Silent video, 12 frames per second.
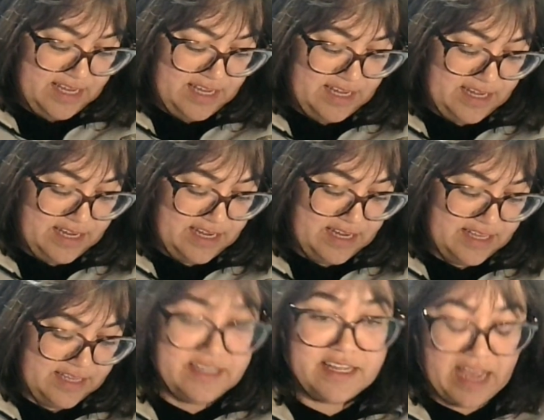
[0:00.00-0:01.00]

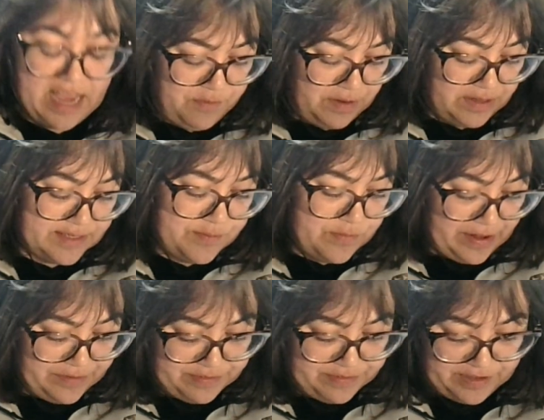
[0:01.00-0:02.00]
I want some
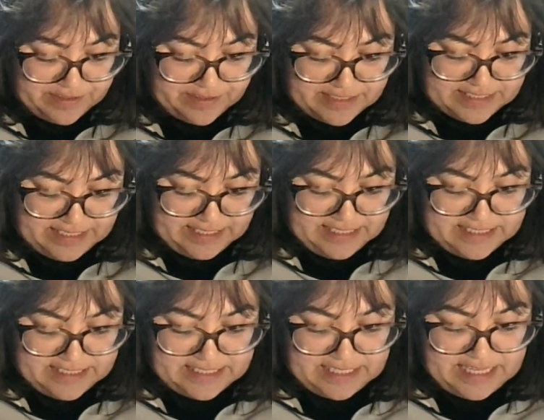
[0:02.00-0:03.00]
wildflower
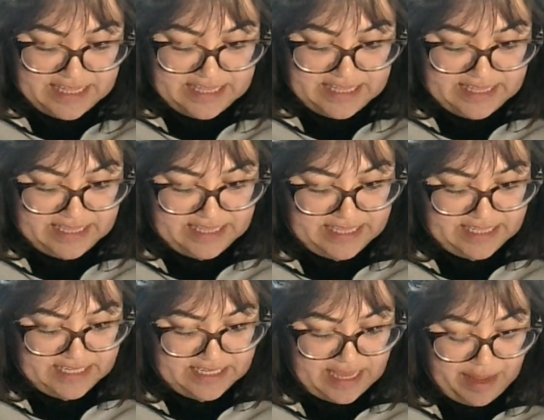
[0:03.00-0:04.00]
seeds.
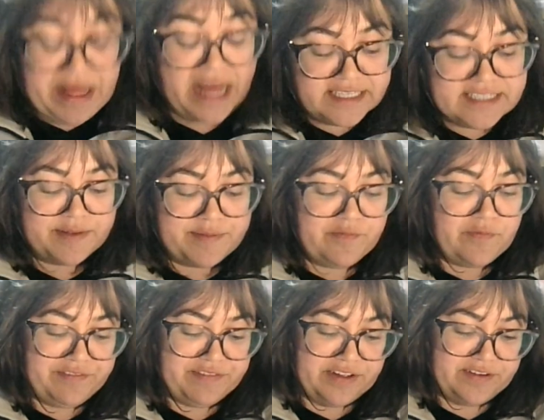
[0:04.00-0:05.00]
I planted some
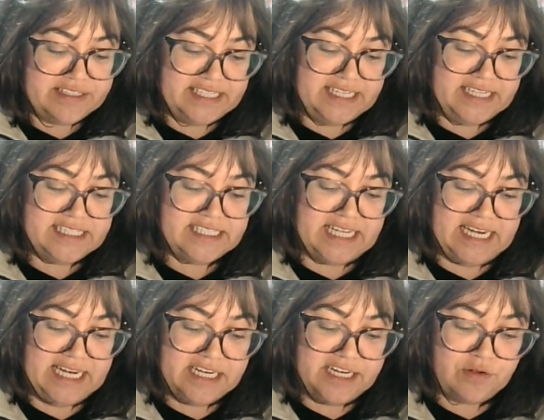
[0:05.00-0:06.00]
wildflower seeds that
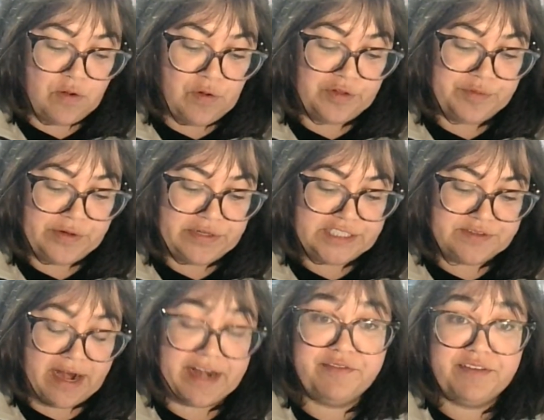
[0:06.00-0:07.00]
needed cold moist
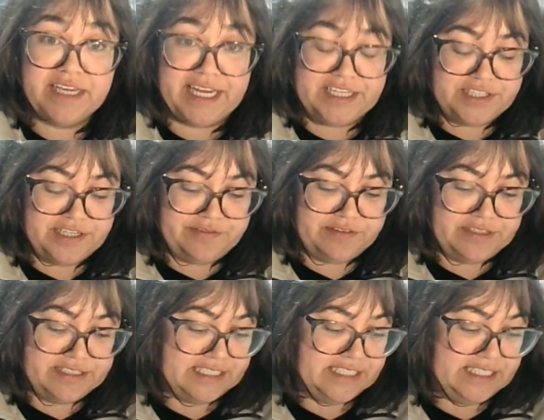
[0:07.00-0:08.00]
stratification for
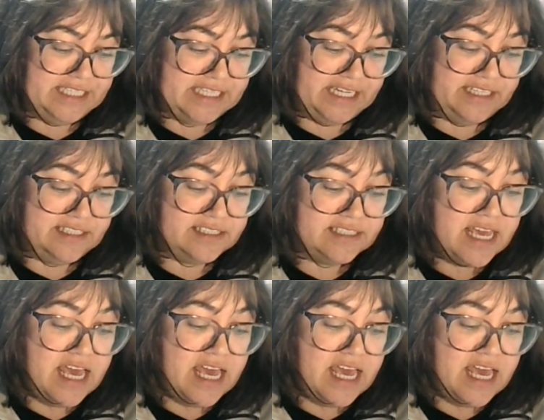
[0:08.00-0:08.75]
60 days.